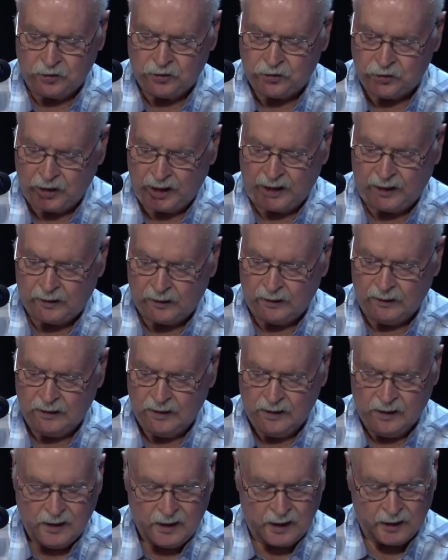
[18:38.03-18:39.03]
sink
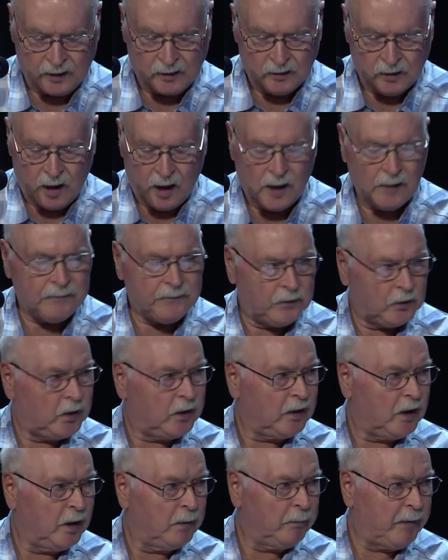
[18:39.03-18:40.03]
and
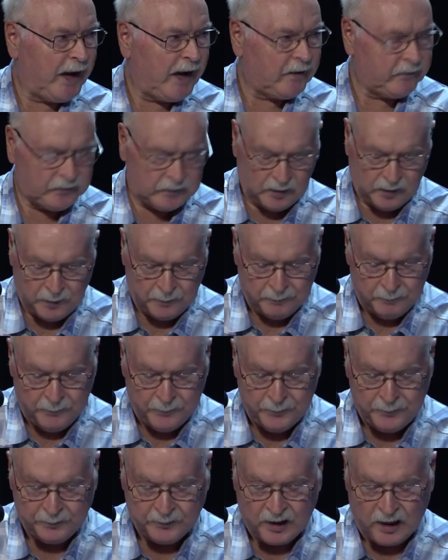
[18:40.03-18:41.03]
clawfoot bathtub.
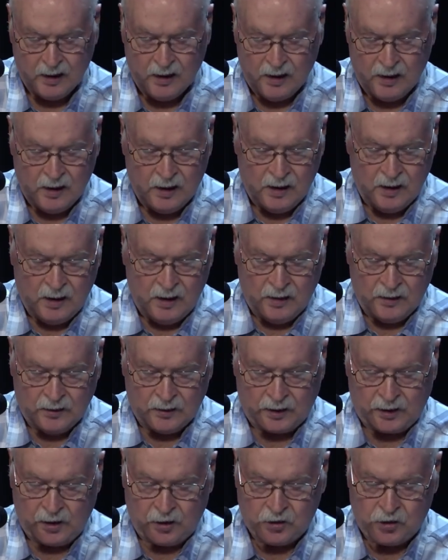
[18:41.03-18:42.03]

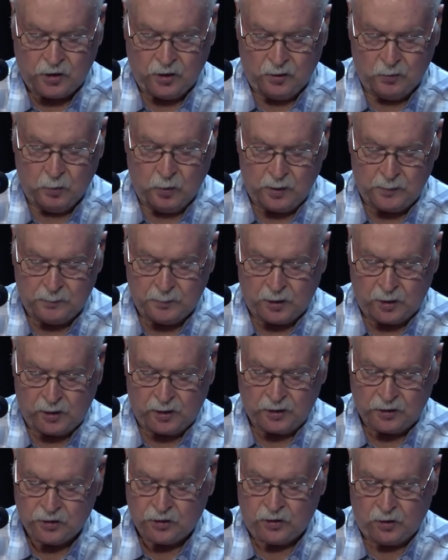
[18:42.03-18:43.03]
The kitchen
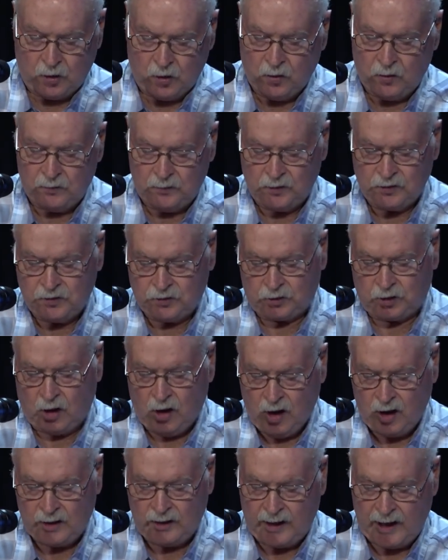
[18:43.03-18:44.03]
wood-burning stove is
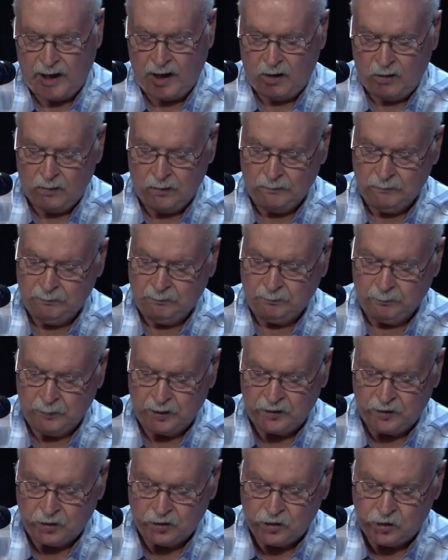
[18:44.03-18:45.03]
gone now,
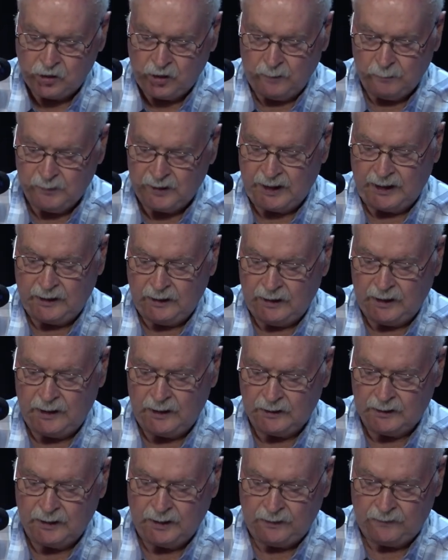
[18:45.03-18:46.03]
but the chimney
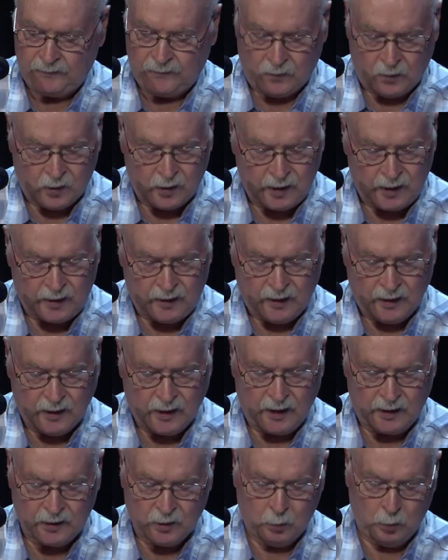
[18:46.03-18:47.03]
inlet for it
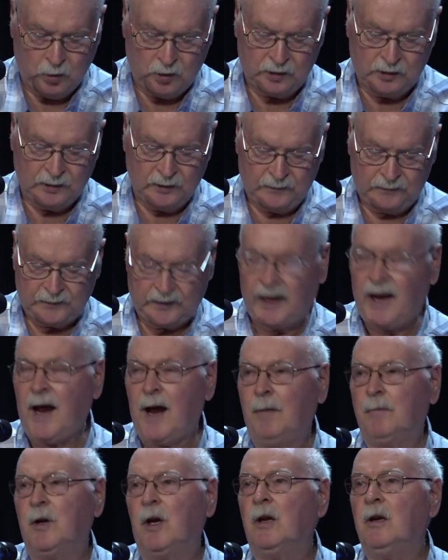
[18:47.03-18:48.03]
and the wood lift
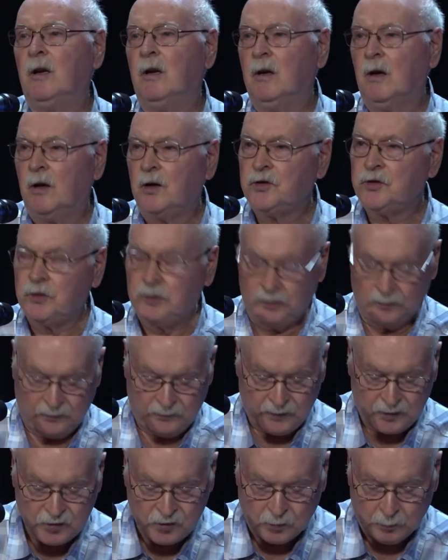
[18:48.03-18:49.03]
cabinet are still
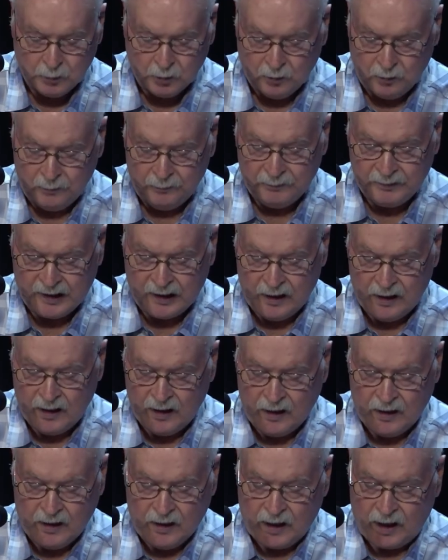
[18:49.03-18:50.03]
visible.
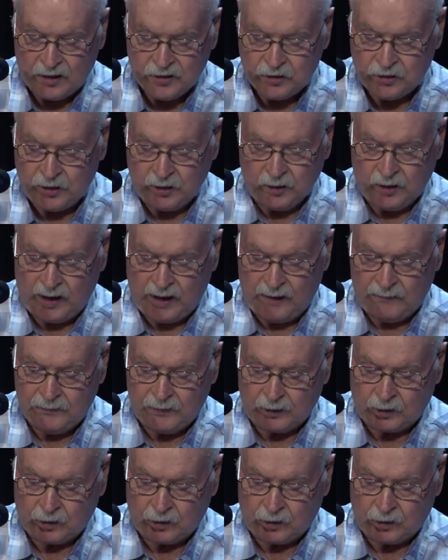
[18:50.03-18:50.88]
I still have the